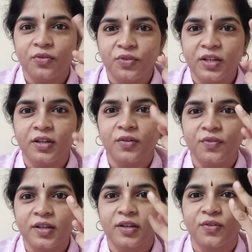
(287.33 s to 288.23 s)
finger,
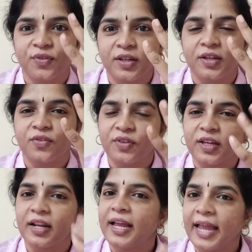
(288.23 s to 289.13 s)
finger, finger,
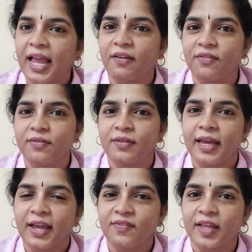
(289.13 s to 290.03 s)
finger, I
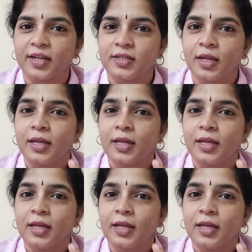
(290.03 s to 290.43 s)
have that.